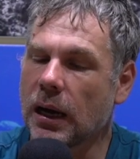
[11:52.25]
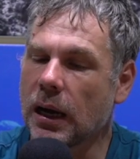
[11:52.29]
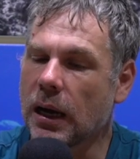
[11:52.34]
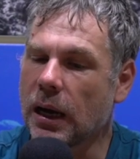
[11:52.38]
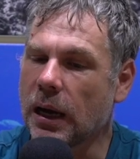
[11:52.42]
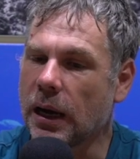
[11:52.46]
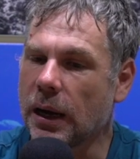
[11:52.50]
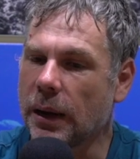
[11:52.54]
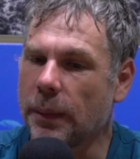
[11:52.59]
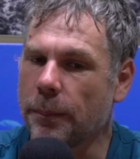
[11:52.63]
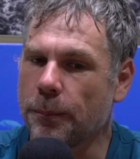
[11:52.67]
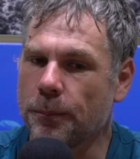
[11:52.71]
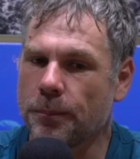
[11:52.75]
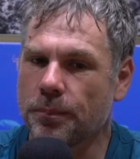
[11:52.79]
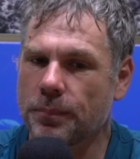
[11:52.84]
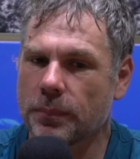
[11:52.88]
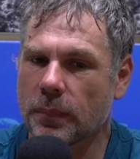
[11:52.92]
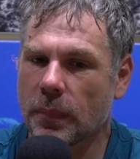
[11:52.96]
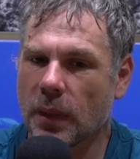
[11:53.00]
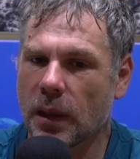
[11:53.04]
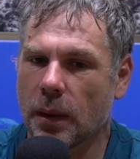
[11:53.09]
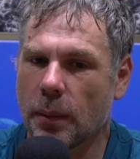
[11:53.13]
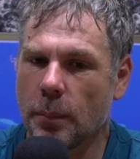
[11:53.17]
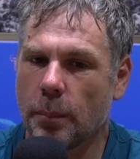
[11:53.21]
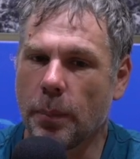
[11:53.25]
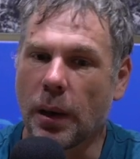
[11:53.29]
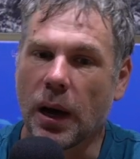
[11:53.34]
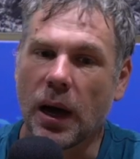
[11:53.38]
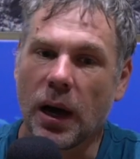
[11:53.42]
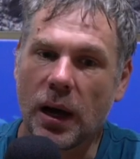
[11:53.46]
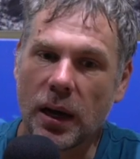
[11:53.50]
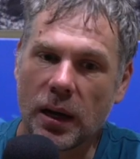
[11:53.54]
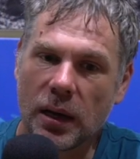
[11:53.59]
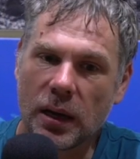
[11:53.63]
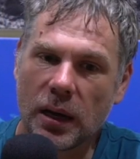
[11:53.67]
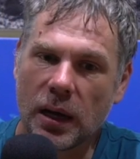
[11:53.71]
Um,
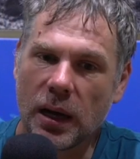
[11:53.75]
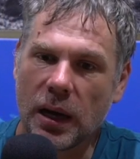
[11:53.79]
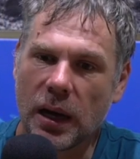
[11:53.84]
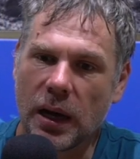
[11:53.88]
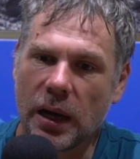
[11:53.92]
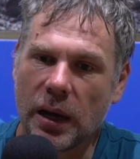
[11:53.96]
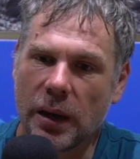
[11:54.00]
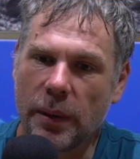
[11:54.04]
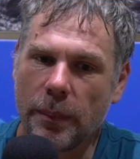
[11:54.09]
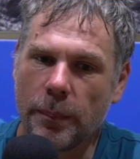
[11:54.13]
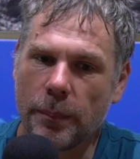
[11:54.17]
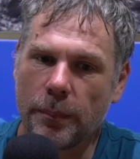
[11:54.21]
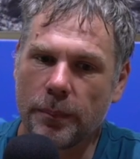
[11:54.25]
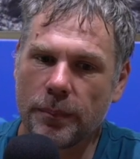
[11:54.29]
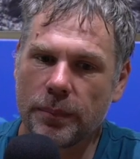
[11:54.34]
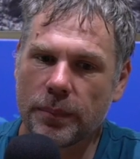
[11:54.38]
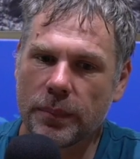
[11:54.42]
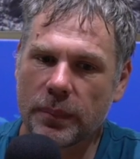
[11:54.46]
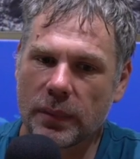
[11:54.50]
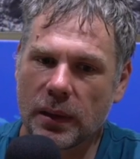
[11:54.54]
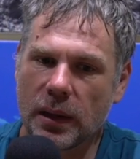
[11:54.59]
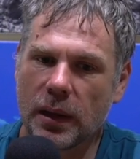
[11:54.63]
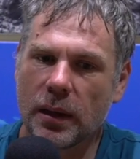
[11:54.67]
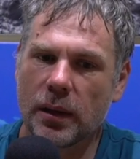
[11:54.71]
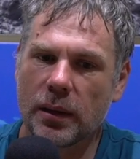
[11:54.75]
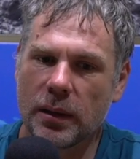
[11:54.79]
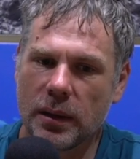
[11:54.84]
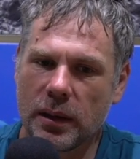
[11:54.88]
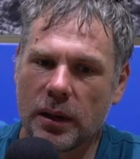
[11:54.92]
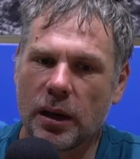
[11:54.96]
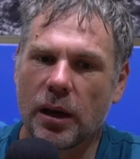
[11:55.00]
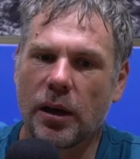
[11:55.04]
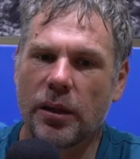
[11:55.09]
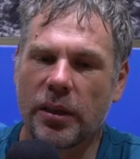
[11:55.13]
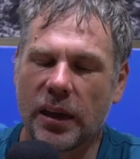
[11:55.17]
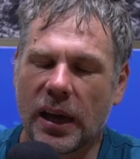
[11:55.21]
but um,
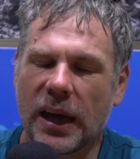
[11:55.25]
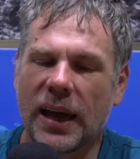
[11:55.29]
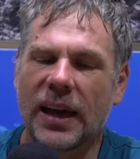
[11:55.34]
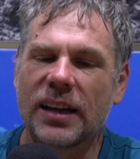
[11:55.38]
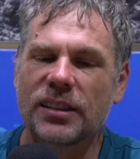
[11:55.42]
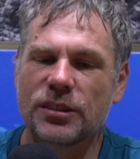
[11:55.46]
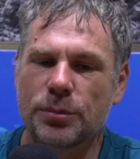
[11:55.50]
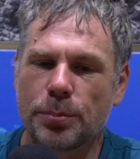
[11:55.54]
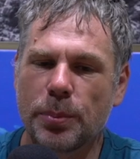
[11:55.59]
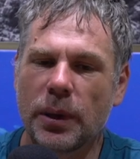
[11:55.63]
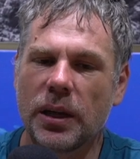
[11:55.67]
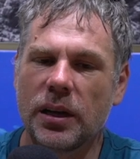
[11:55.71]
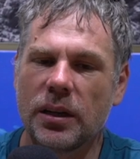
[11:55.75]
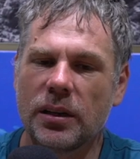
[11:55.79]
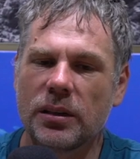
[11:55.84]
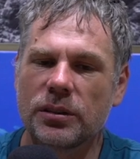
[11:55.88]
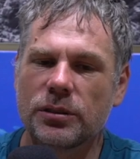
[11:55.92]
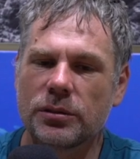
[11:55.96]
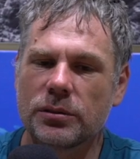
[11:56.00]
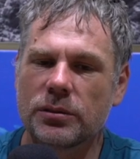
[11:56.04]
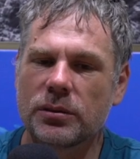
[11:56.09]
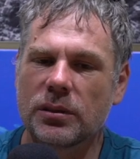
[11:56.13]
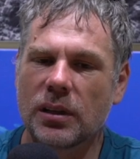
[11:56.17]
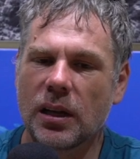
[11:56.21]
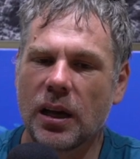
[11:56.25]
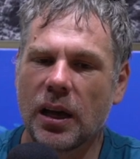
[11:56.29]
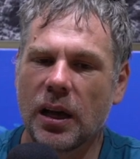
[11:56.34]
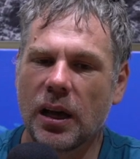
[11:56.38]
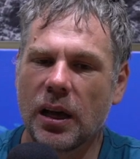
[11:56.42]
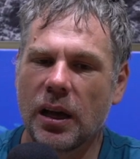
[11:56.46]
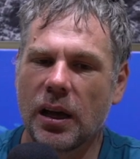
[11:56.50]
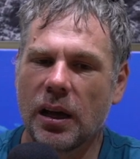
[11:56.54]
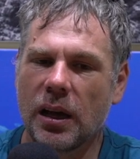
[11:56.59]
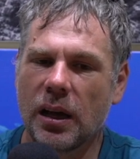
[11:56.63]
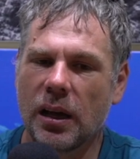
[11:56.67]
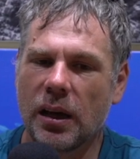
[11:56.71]
you know, there has been
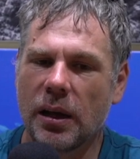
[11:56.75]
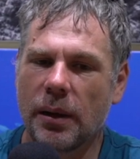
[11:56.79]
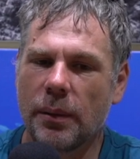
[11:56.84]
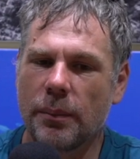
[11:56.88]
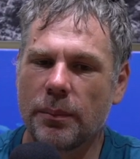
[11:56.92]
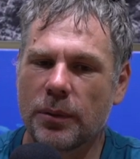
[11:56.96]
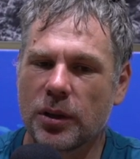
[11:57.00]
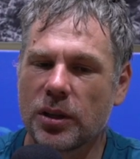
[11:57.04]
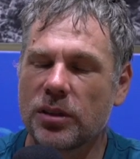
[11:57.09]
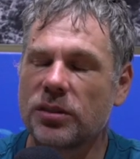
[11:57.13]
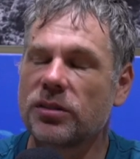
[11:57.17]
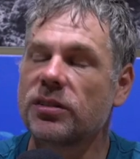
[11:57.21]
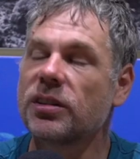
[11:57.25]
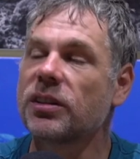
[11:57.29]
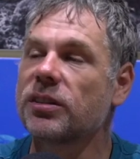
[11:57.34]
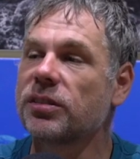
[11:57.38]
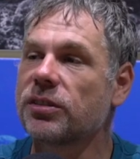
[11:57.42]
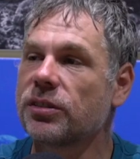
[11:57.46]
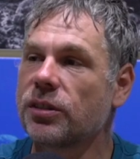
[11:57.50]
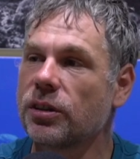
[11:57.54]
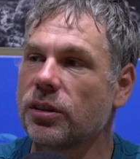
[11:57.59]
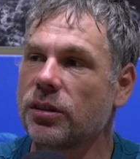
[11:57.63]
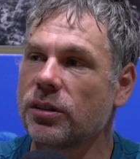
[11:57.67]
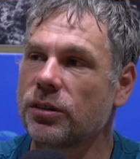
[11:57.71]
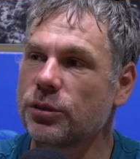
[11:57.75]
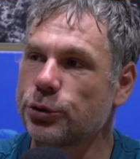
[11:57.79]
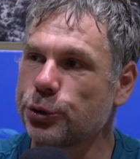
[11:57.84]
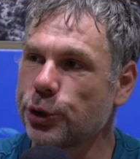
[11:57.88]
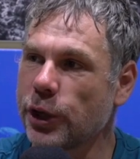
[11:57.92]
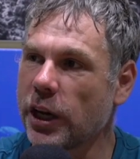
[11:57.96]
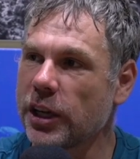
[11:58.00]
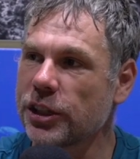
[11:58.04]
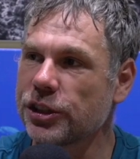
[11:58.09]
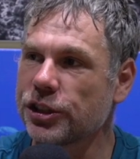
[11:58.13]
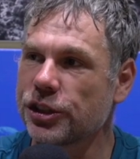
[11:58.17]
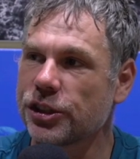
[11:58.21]
um, consistent
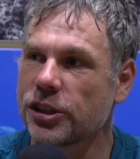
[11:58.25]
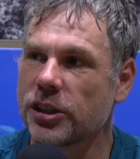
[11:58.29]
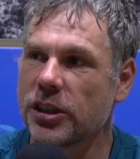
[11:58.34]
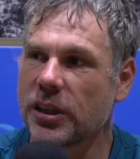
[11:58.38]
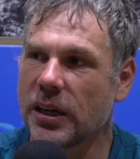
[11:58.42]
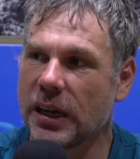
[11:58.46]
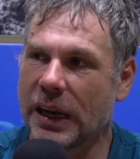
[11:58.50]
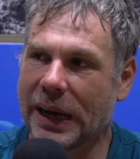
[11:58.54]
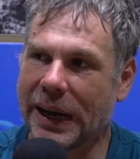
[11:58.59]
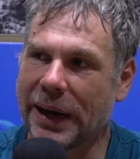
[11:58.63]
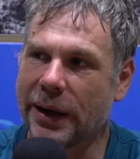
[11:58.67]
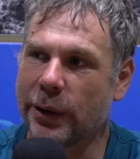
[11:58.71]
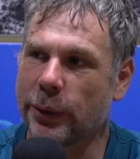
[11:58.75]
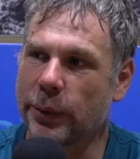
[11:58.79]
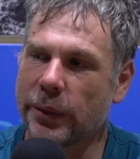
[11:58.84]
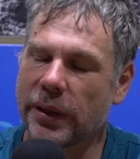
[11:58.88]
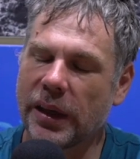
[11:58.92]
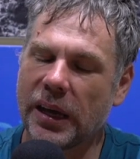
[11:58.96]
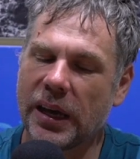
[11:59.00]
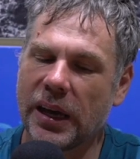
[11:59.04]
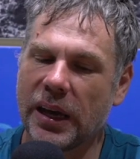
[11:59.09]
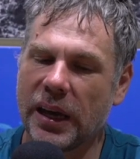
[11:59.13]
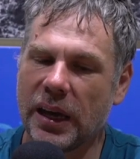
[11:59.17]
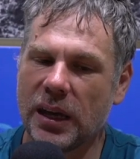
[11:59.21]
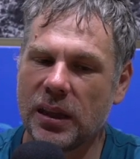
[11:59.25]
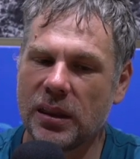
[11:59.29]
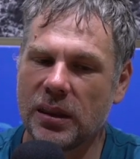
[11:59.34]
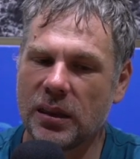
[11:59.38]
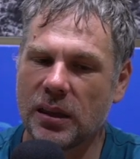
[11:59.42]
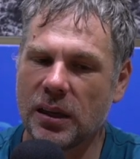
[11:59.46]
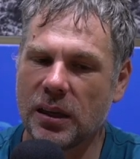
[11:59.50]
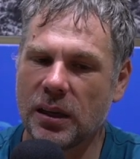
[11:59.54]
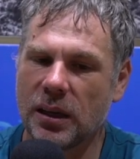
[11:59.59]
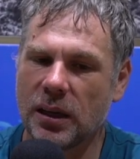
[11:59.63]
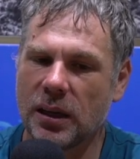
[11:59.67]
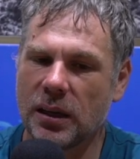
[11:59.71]
trash out there in
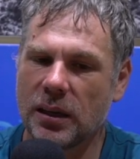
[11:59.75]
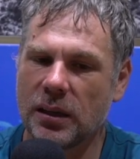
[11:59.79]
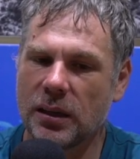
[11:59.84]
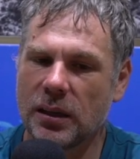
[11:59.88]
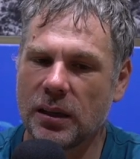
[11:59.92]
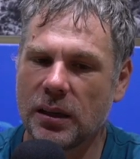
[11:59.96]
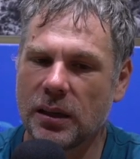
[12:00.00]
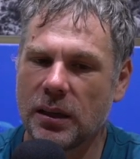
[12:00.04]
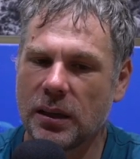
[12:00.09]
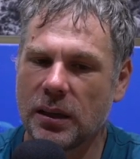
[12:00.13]
the.